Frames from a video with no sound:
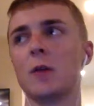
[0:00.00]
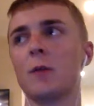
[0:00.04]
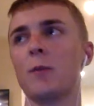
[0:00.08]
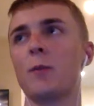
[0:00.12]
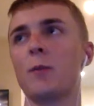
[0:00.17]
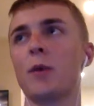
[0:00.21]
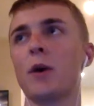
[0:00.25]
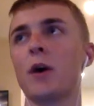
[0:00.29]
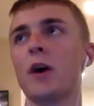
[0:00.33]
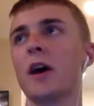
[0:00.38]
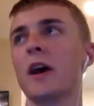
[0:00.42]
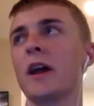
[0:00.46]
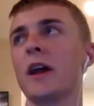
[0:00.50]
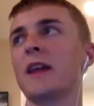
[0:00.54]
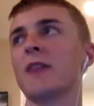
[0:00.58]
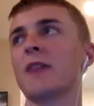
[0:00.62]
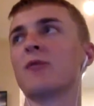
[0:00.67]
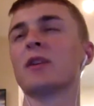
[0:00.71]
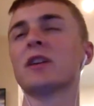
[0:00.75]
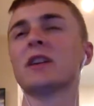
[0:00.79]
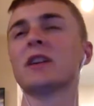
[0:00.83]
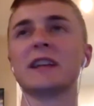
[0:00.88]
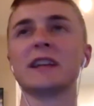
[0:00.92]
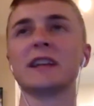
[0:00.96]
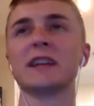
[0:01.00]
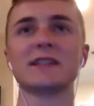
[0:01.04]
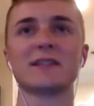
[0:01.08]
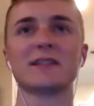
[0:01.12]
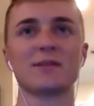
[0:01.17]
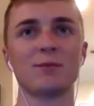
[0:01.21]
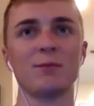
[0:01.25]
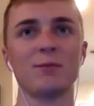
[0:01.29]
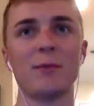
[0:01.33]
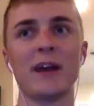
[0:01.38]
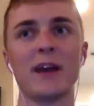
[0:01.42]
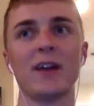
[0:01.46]
but it really
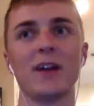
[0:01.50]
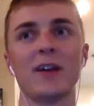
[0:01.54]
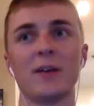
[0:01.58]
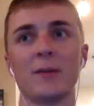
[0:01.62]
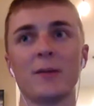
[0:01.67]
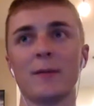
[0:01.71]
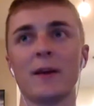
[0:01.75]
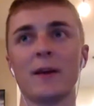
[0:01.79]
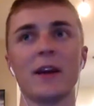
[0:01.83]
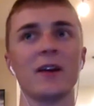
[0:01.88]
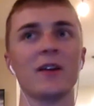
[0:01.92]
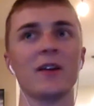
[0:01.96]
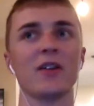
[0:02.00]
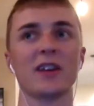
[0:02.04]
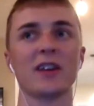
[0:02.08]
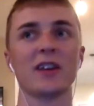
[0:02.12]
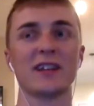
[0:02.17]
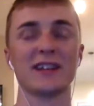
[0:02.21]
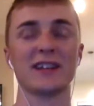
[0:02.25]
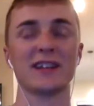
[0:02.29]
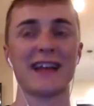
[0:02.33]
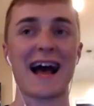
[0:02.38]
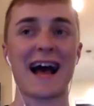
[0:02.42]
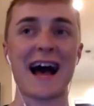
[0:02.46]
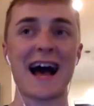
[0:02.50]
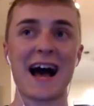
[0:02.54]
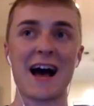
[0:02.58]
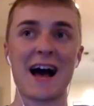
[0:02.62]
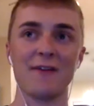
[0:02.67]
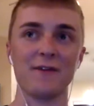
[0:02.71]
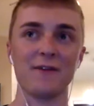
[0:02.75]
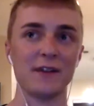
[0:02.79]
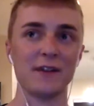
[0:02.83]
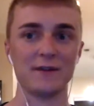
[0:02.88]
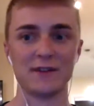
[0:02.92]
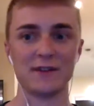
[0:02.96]
gets better and better like in the
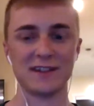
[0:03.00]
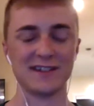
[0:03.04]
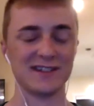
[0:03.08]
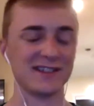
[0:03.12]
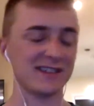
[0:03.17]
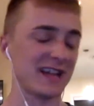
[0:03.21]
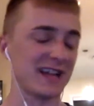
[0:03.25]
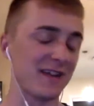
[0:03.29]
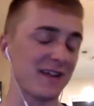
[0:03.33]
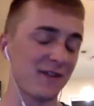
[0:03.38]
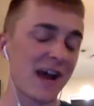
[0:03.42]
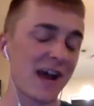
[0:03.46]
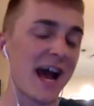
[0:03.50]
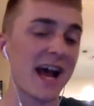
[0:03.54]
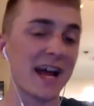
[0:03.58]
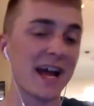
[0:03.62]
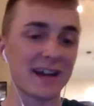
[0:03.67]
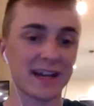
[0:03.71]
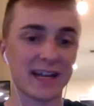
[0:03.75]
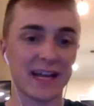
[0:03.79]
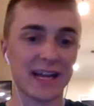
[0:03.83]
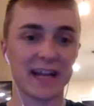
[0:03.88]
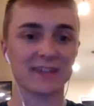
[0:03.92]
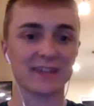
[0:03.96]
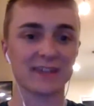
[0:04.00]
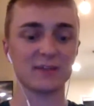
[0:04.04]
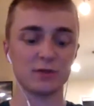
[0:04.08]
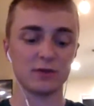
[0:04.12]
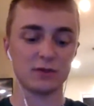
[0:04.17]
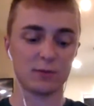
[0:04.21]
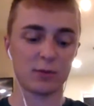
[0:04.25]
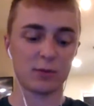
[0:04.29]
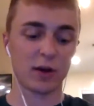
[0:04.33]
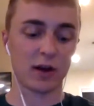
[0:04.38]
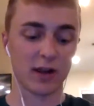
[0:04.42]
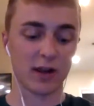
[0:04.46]
high 50s. And if I had to guess, it
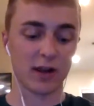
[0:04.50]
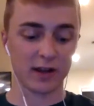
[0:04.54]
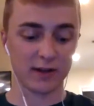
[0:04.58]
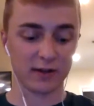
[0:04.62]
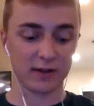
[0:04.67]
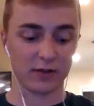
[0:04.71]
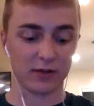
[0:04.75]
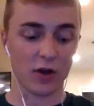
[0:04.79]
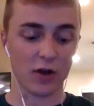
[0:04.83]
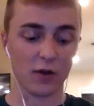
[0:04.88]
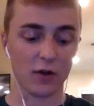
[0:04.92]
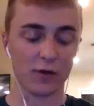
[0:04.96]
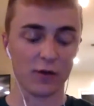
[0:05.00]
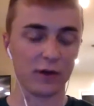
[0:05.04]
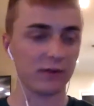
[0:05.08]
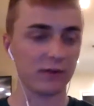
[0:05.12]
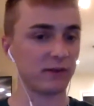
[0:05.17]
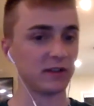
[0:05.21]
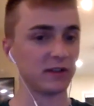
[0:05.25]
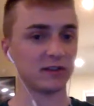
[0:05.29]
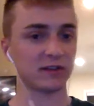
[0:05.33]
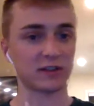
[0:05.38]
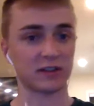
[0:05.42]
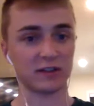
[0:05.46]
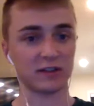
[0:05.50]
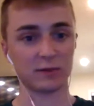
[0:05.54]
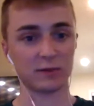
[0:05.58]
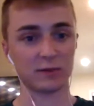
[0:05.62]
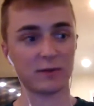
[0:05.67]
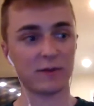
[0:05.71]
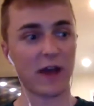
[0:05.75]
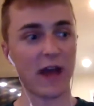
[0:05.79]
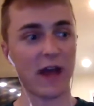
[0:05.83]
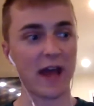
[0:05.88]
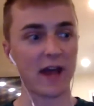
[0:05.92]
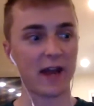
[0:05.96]
was probably in the low 50s, because
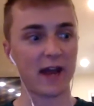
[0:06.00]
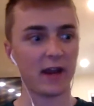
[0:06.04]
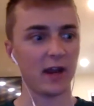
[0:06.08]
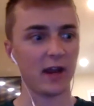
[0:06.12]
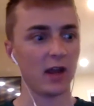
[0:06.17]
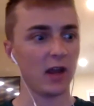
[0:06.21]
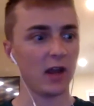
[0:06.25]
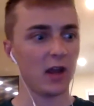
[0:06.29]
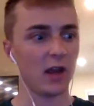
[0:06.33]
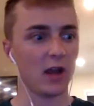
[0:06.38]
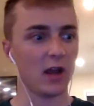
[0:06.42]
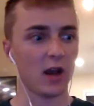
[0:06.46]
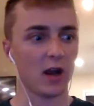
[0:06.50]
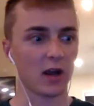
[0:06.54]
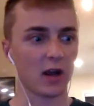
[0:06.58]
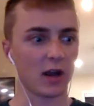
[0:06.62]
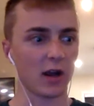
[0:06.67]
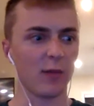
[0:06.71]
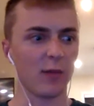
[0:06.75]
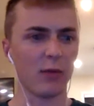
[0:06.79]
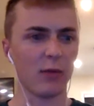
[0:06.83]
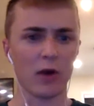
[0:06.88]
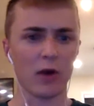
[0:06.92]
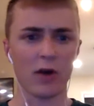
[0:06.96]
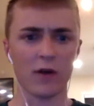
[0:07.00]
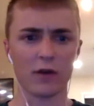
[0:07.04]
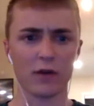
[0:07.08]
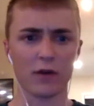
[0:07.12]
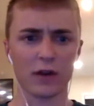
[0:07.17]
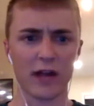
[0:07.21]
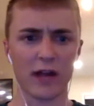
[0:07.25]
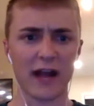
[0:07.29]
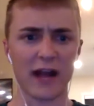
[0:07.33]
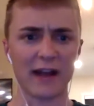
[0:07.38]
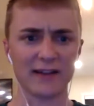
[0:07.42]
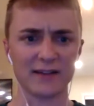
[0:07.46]
we've had a couple
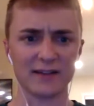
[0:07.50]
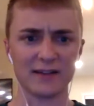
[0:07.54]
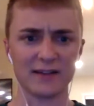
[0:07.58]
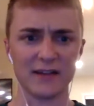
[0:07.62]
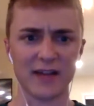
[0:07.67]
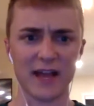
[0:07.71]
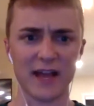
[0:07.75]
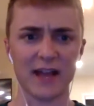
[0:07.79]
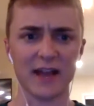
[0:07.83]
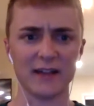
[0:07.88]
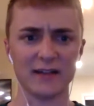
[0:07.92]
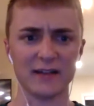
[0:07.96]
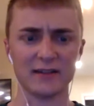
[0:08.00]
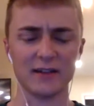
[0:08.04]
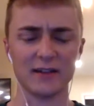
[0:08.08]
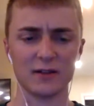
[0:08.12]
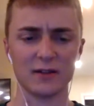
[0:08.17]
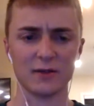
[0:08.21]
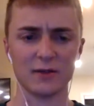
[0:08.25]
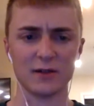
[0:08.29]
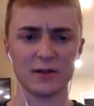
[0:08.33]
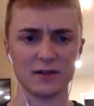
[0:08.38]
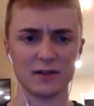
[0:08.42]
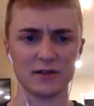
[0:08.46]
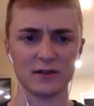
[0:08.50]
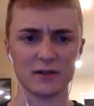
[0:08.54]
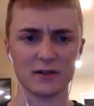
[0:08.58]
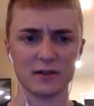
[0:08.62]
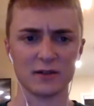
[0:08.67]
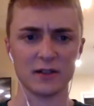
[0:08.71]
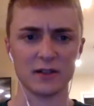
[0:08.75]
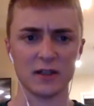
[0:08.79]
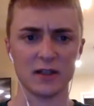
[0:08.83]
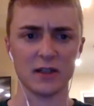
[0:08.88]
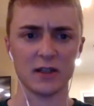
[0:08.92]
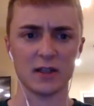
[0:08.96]
overcast days here
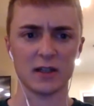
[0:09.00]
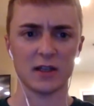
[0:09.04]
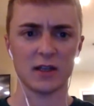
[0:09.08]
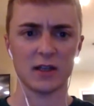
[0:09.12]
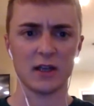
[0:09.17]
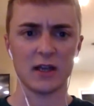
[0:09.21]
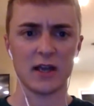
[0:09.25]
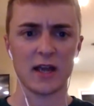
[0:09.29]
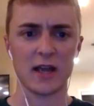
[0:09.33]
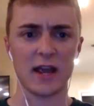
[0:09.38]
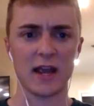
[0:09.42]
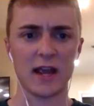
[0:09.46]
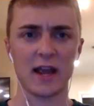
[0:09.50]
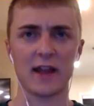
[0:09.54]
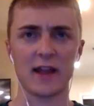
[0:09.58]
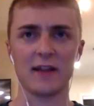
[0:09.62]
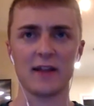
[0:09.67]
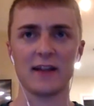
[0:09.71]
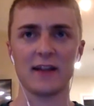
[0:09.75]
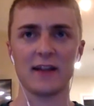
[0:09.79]
recently, and